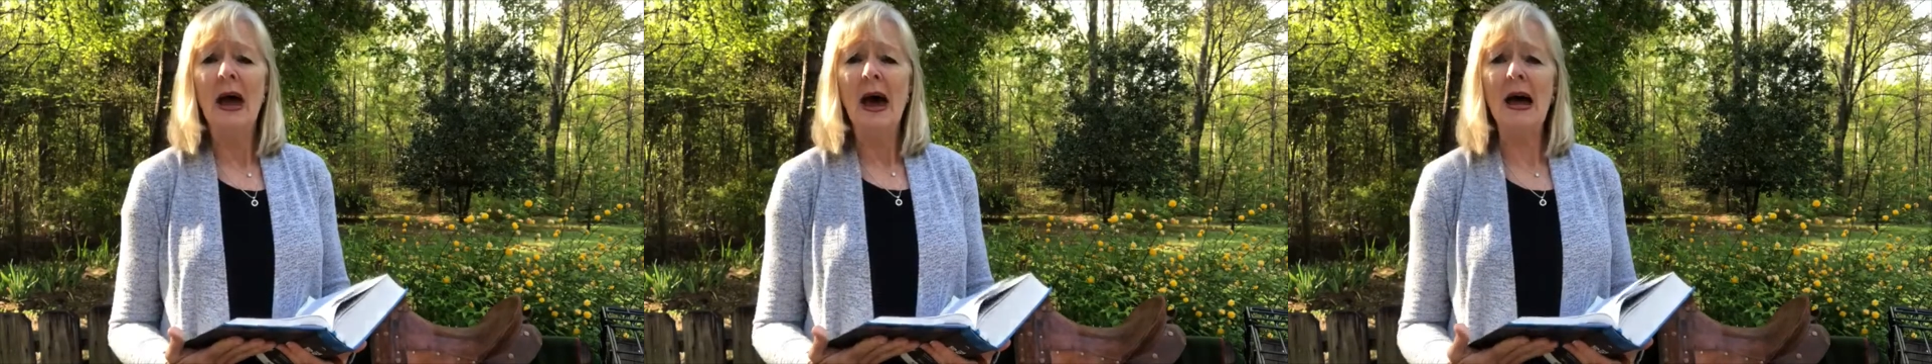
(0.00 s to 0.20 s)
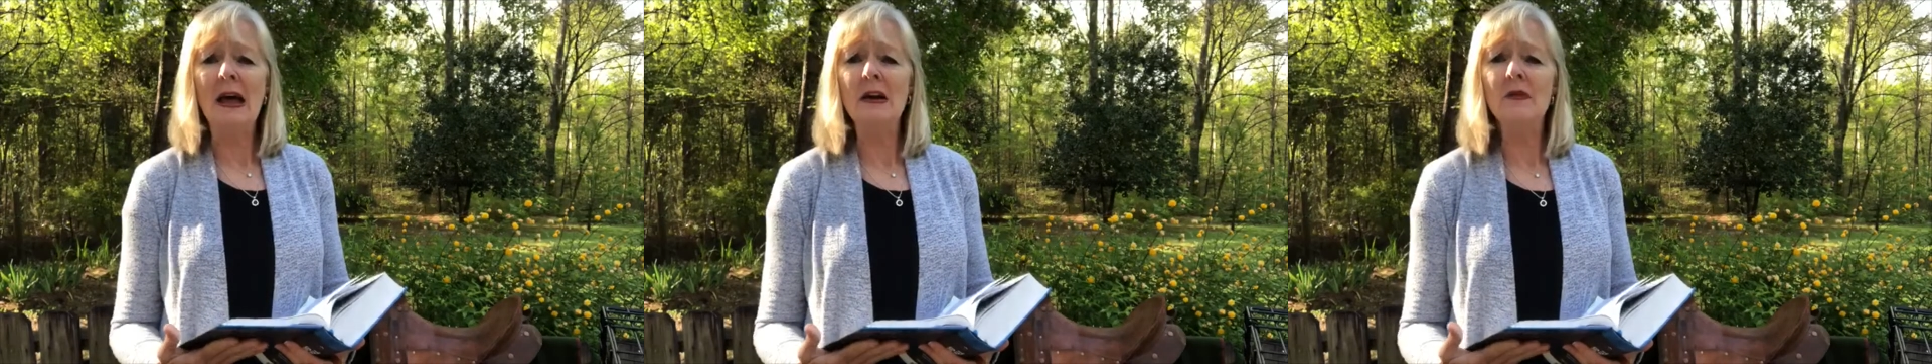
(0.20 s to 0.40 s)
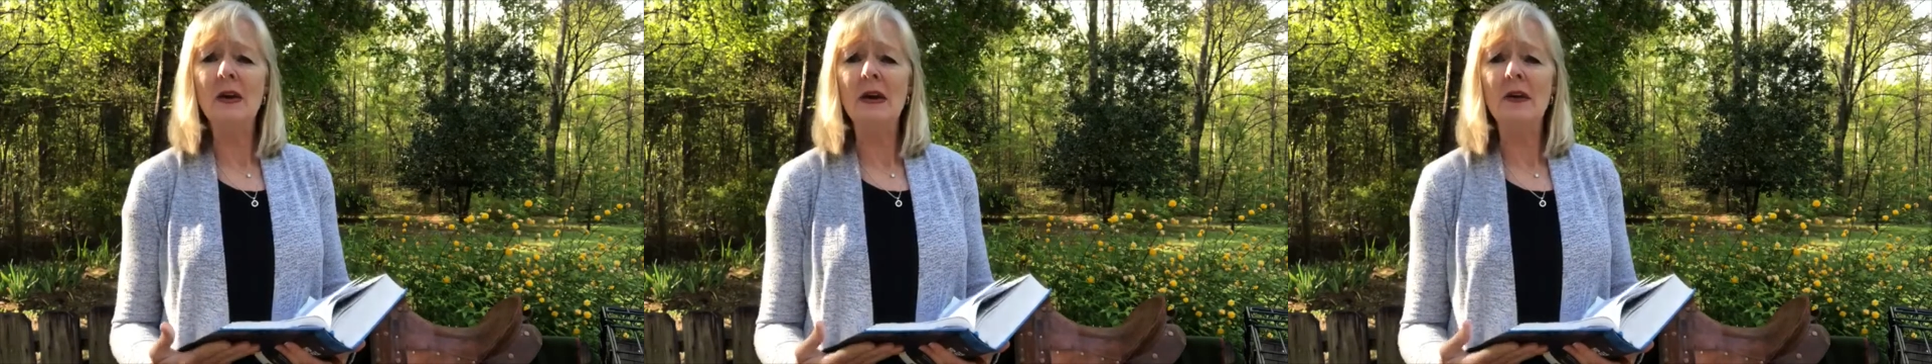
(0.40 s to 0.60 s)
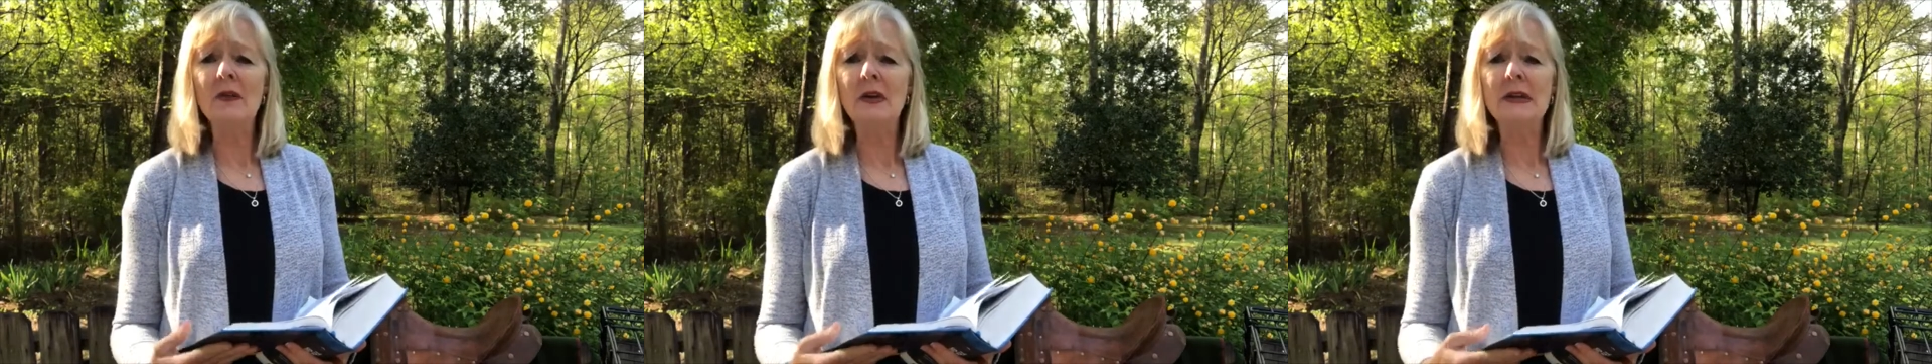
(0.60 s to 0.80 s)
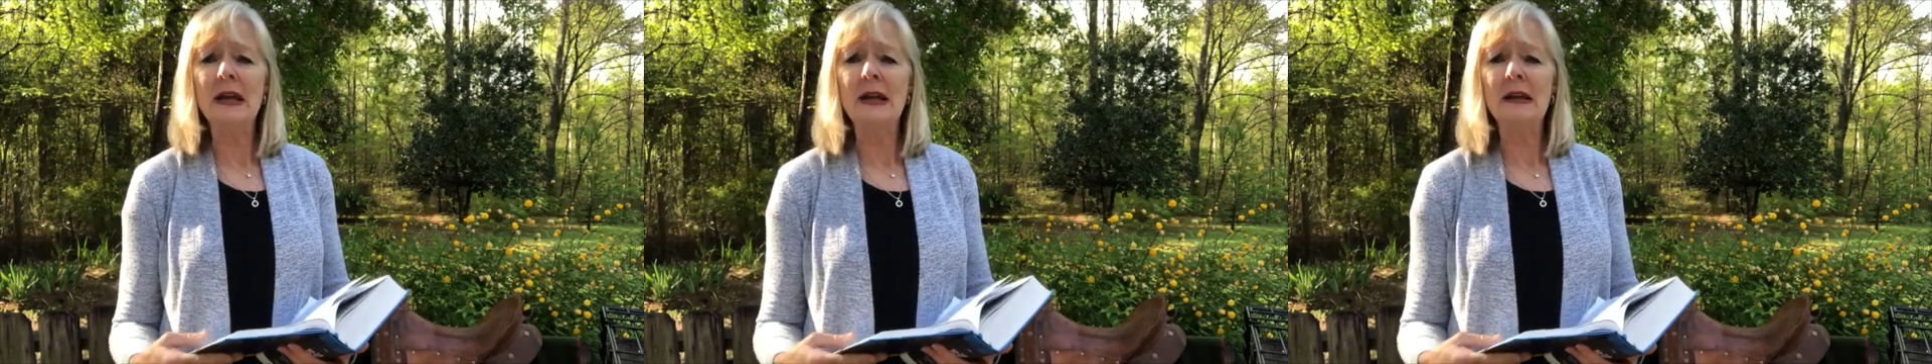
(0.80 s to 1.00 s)
out of
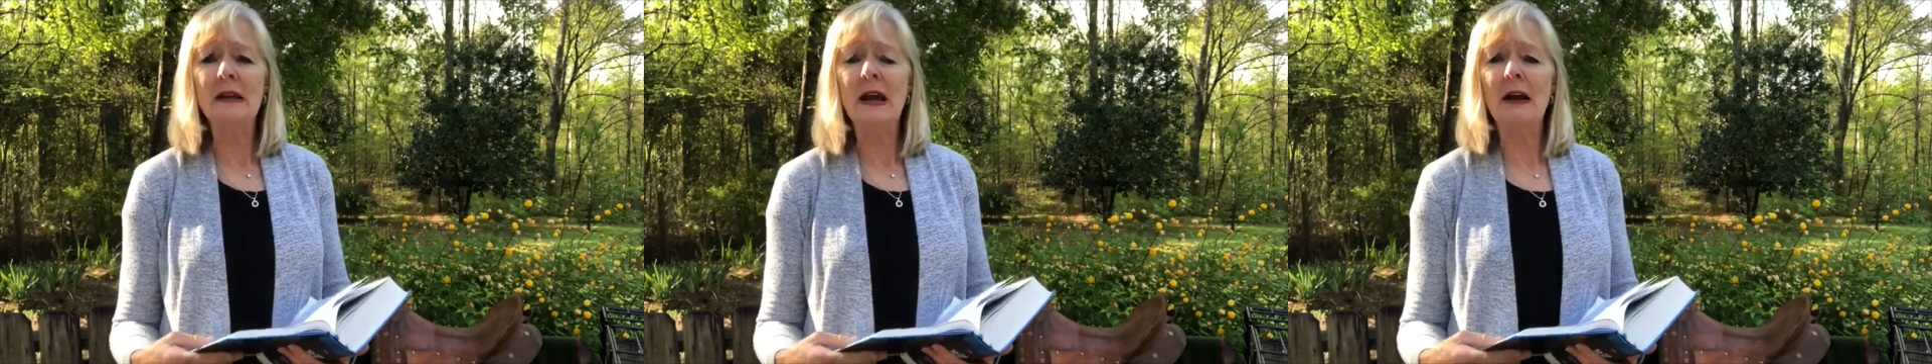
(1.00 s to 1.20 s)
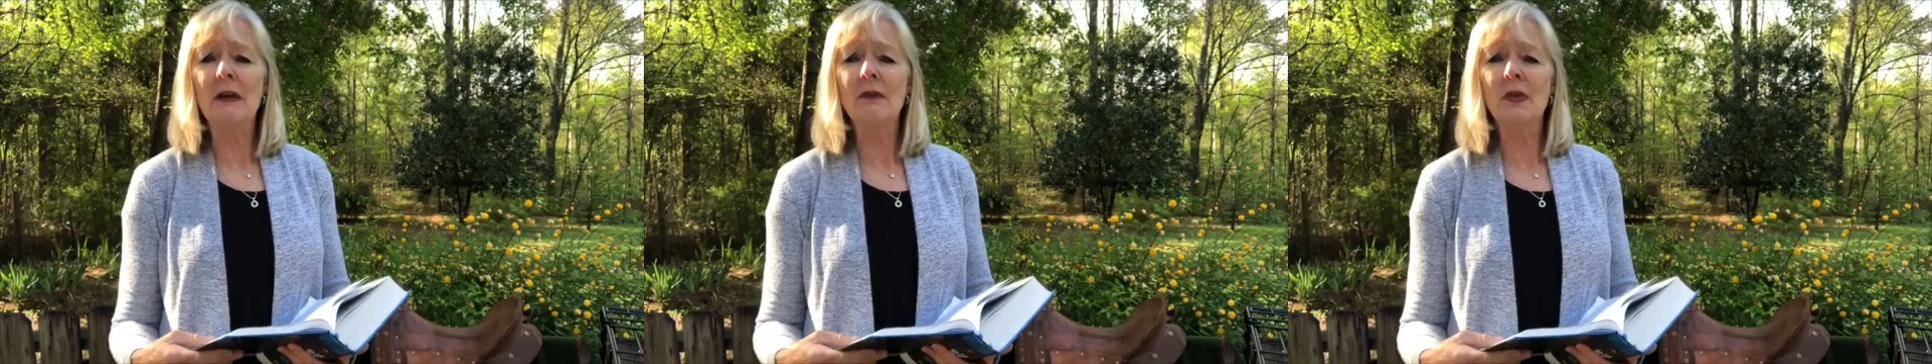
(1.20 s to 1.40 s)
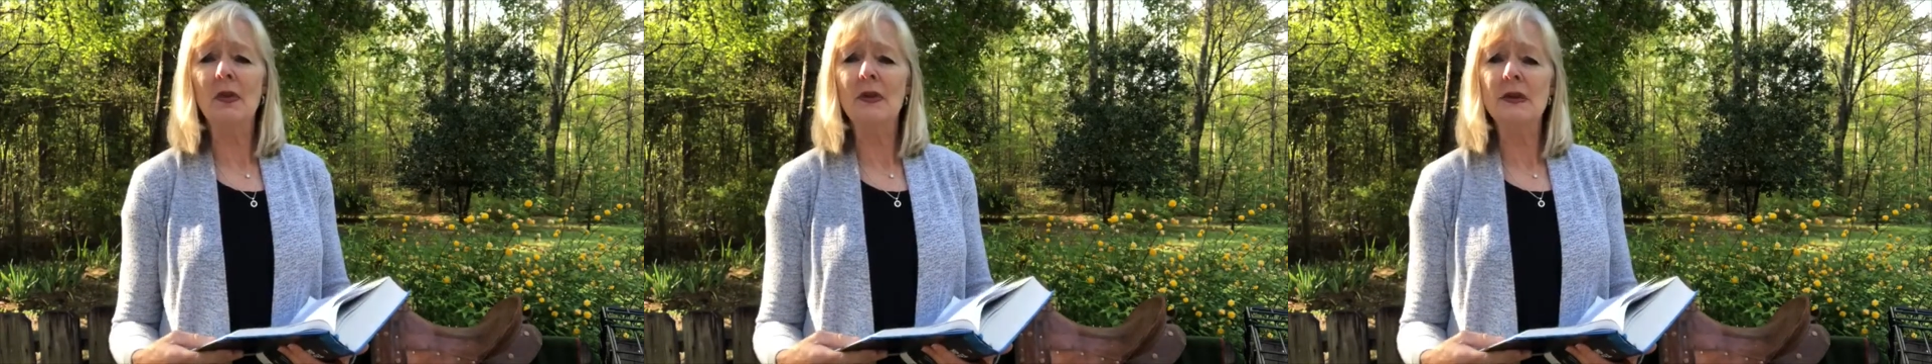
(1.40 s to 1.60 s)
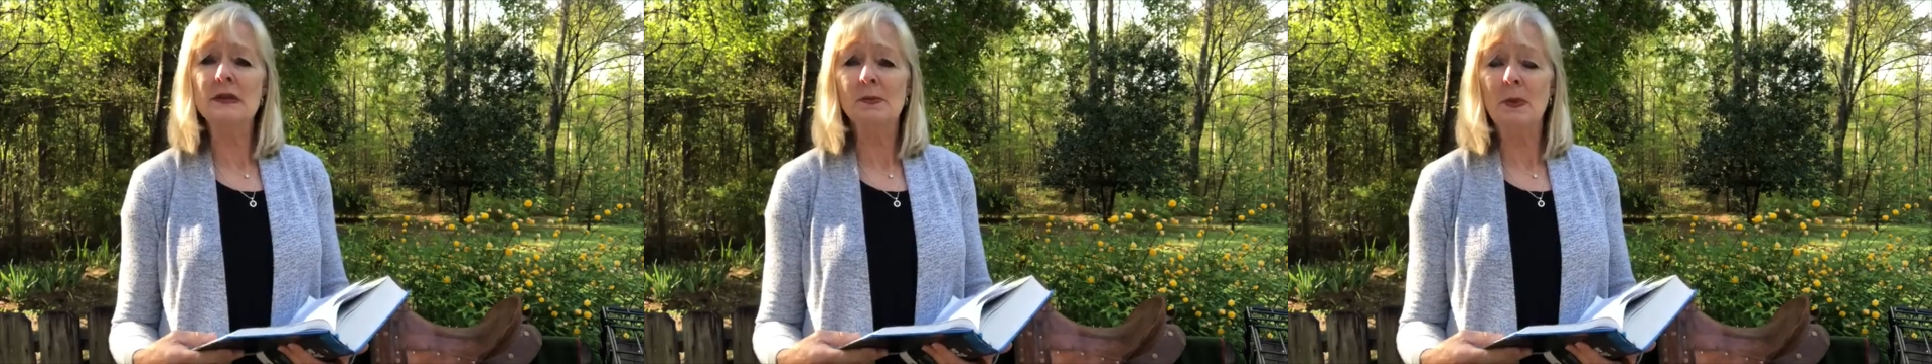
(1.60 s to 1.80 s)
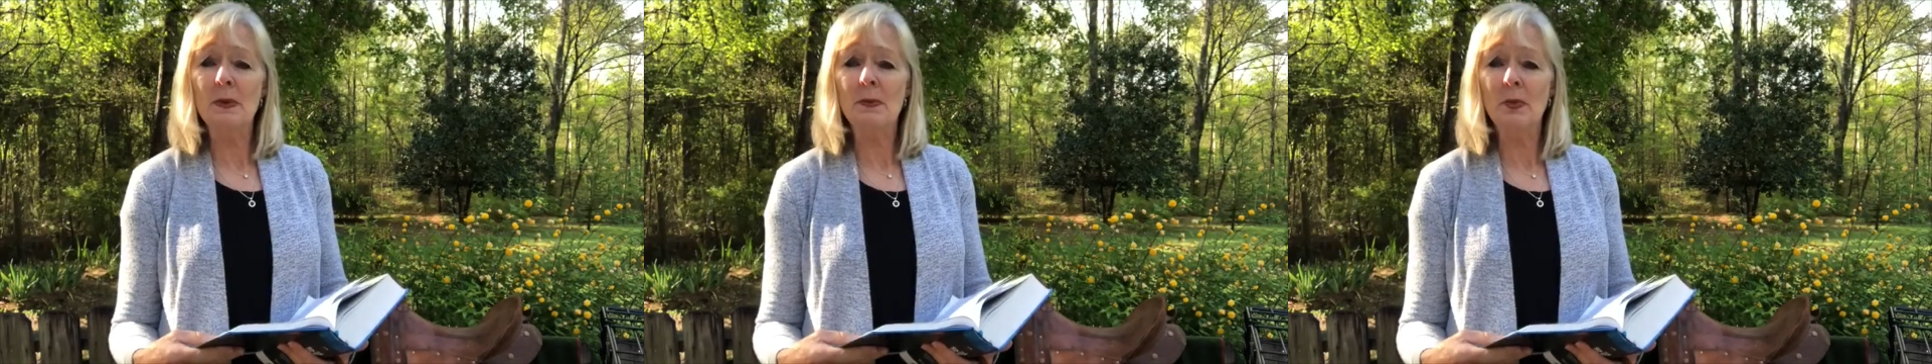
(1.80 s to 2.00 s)
everyday life that these
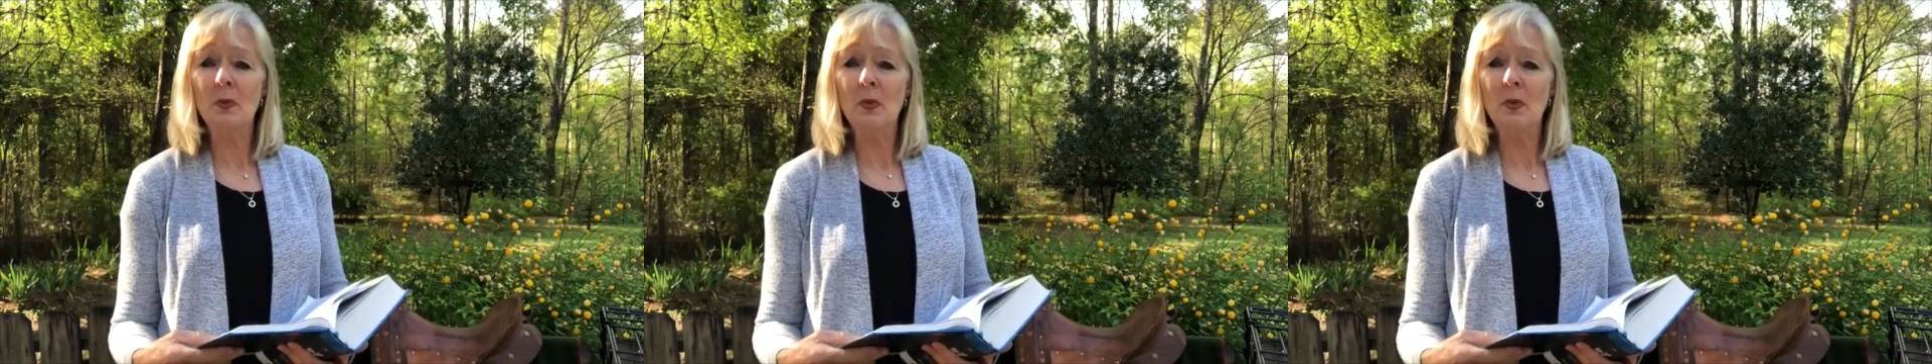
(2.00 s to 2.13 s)
people